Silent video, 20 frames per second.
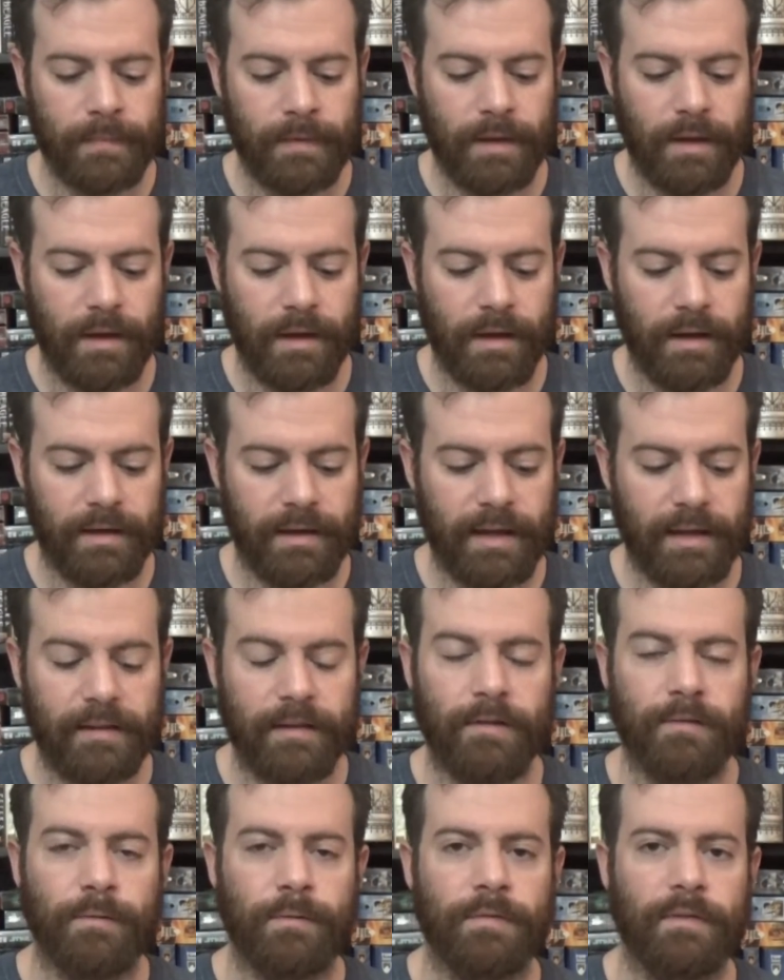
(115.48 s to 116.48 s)
uh, again,
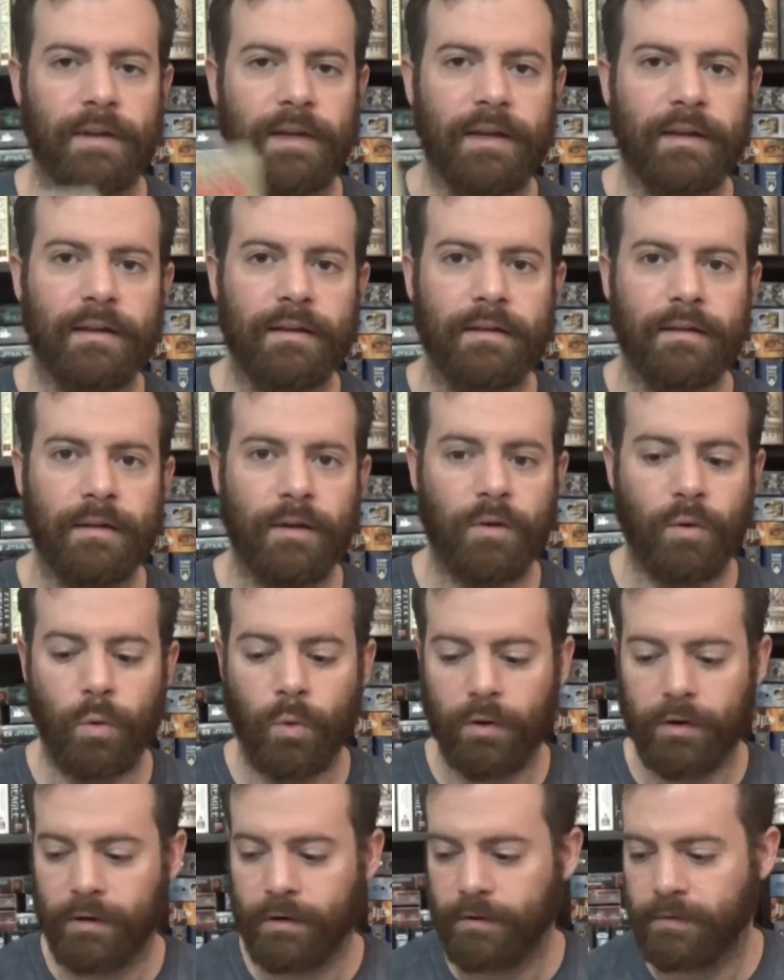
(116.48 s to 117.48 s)
this was like a
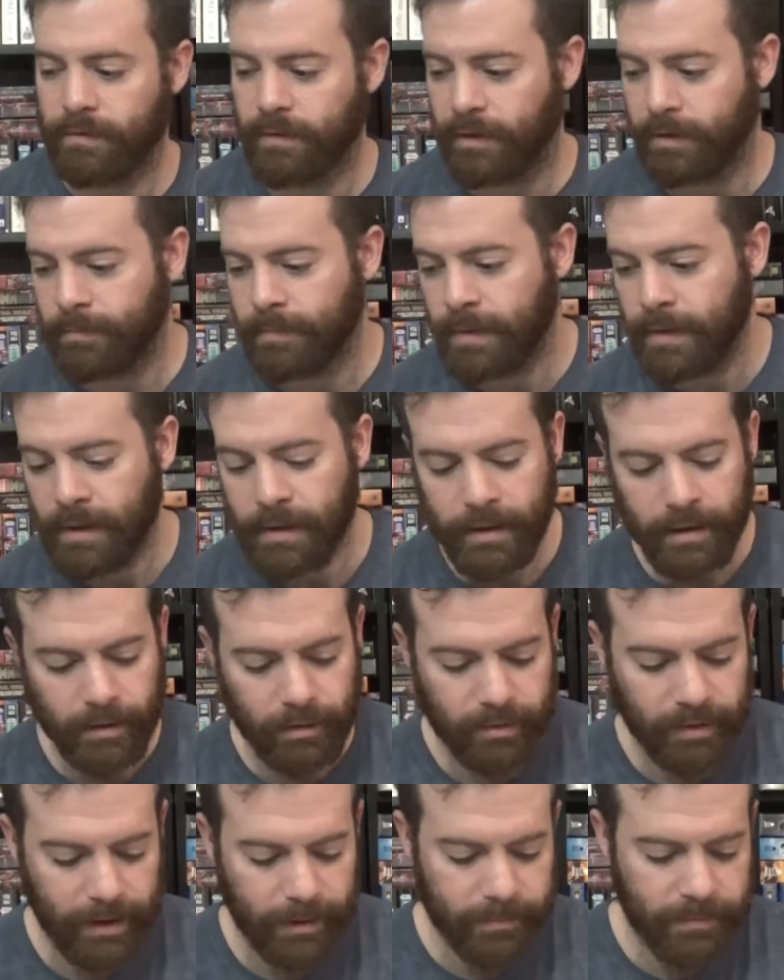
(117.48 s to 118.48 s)
quarter, so
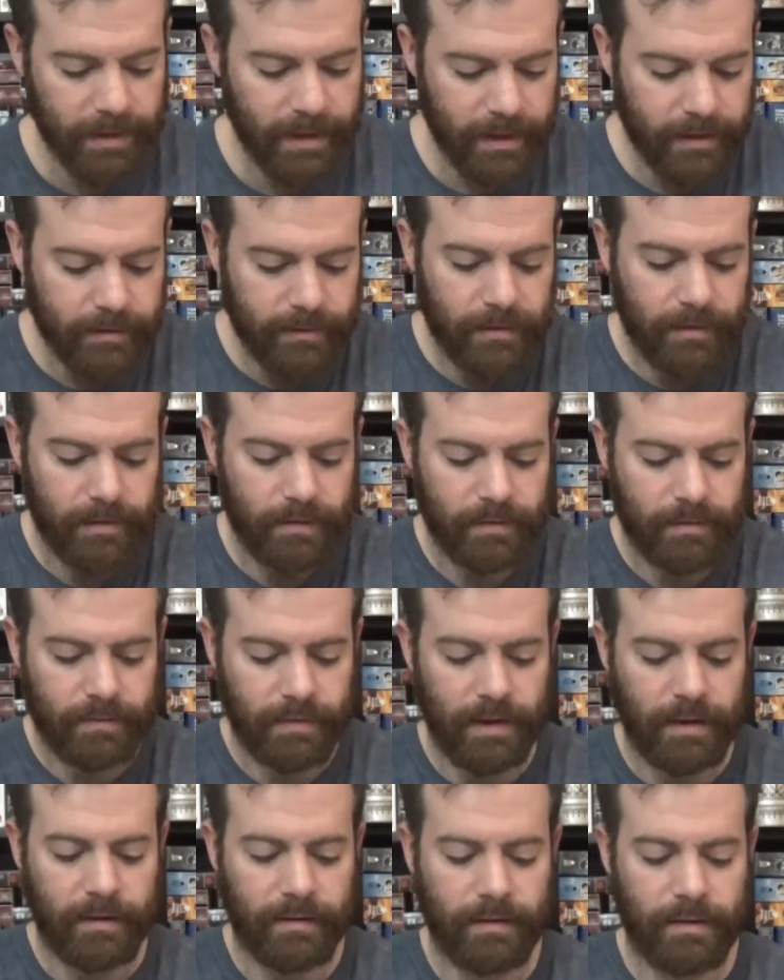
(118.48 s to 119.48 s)
grab that
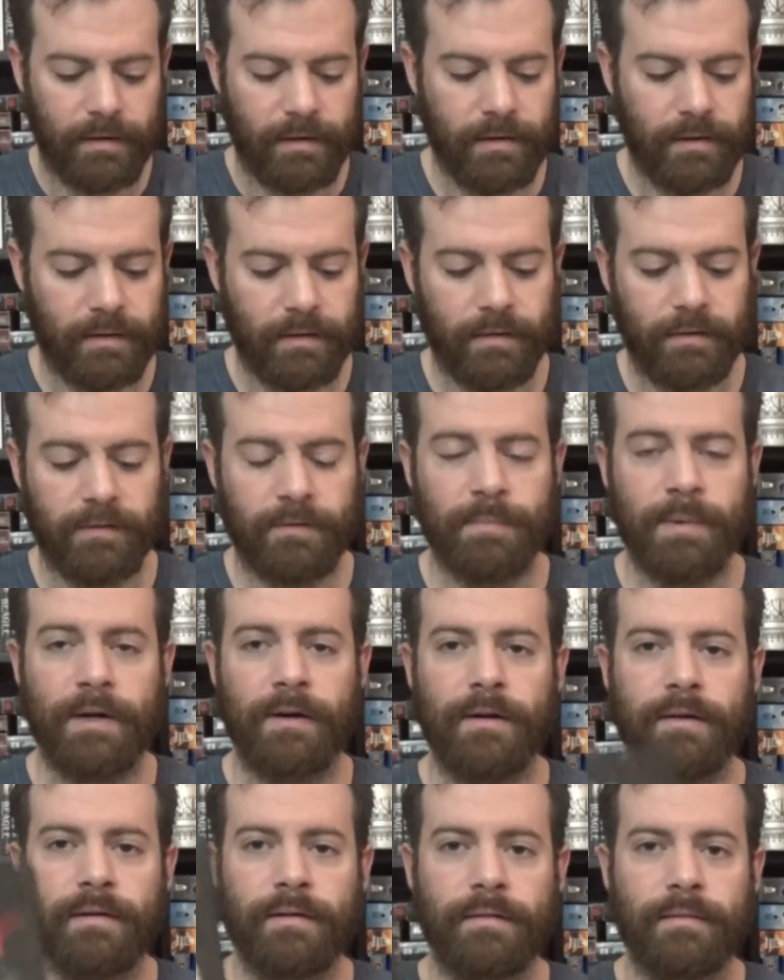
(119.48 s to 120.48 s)
than the
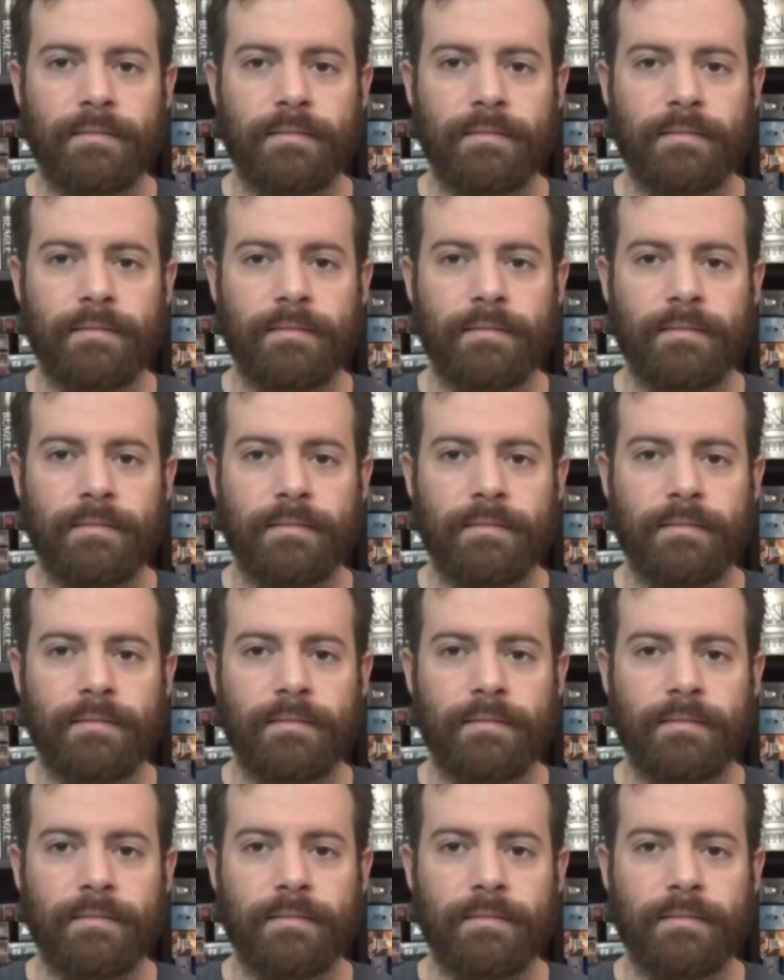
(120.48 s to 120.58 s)
spirit.